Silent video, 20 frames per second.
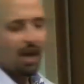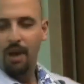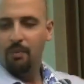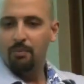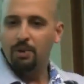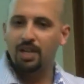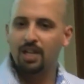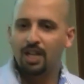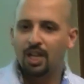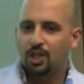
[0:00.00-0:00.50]

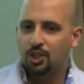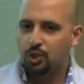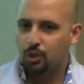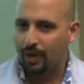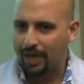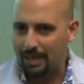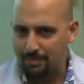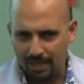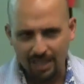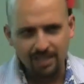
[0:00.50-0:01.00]
But
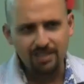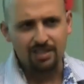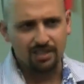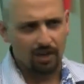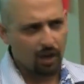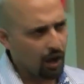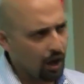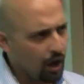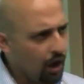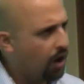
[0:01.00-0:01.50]
20 minutes is
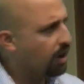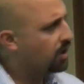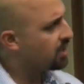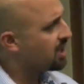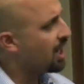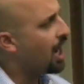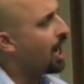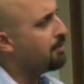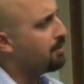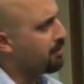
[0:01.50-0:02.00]
a long
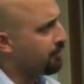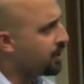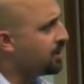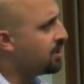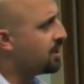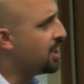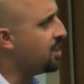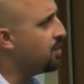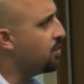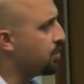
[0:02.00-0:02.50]
time of
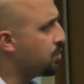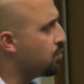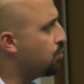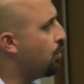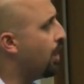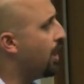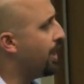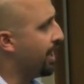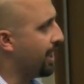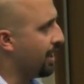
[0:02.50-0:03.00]
continuous
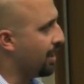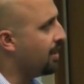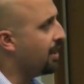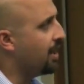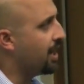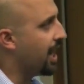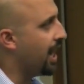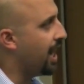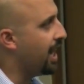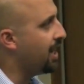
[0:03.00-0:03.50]
running,
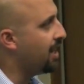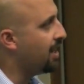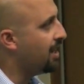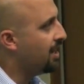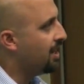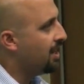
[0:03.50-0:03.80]
okay?